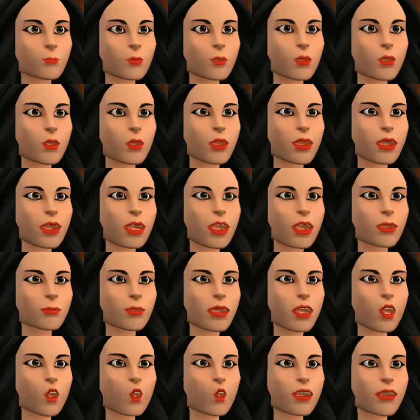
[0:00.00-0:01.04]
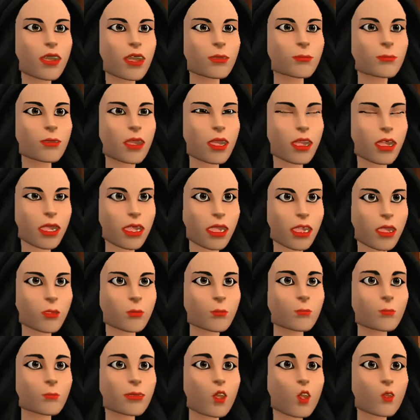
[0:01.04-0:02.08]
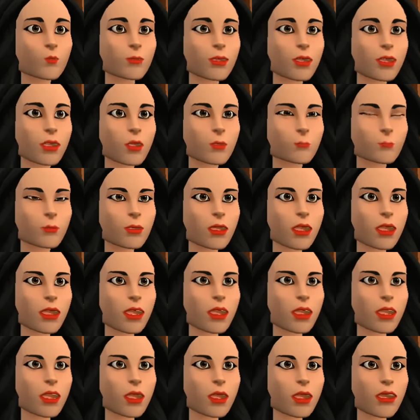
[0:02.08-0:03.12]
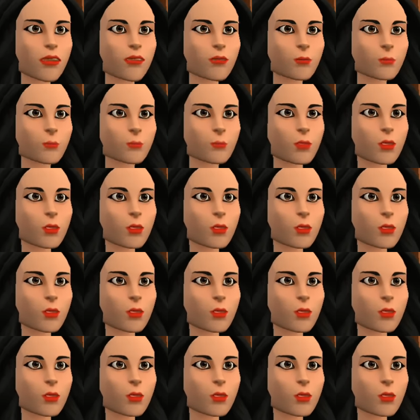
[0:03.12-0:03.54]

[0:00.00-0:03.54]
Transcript: I'll take the part of the patient, or perhaps a relative,